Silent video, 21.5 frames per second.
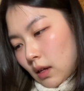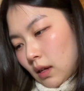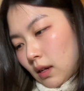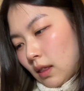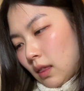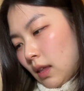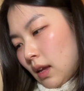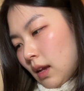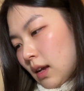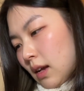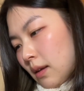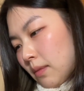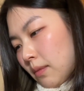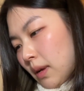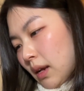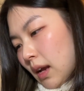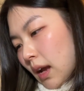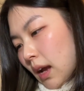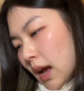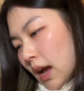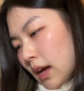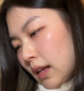I think I
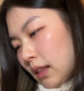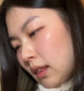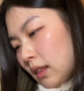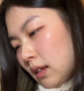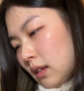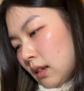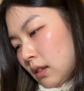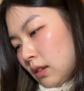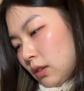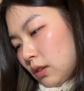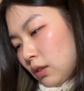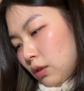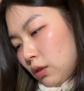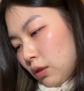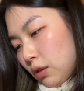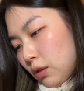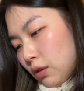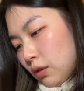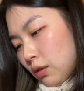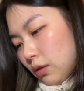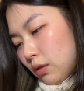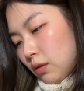might add this
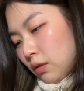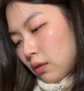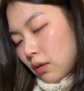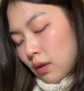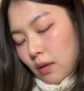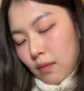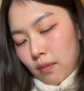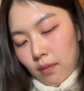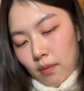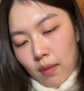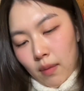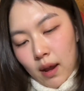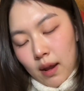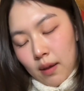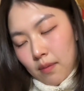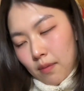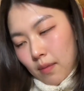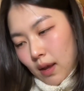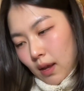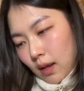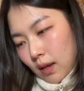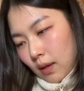to
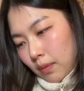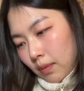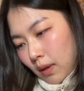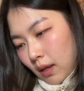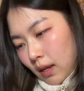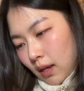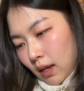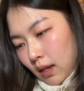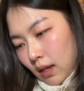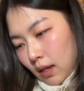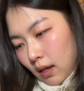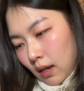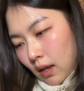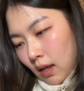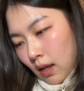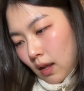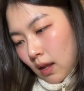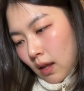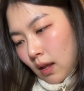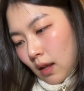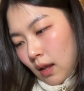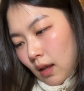my makeup kit
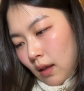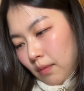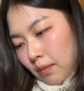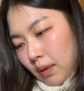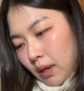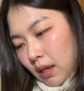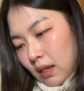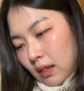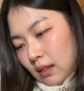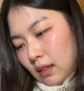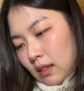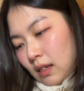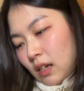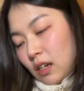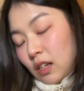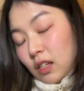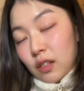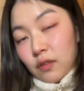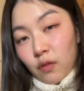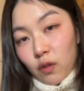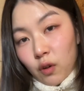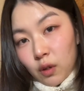because it
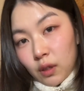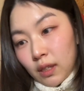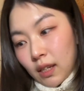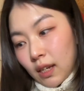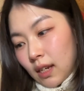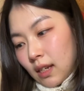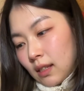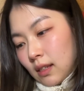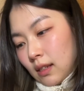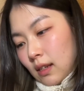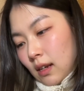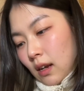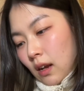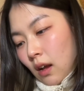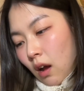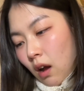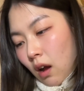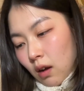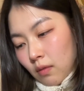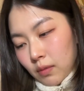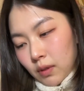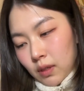exfoliates,
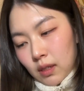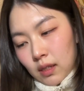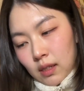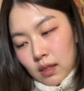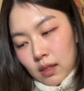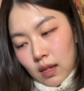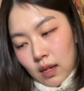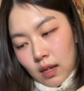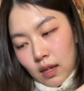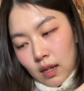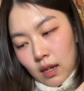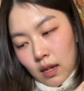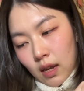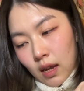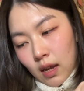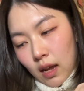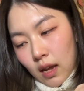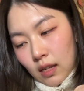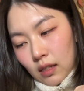it calms the skin.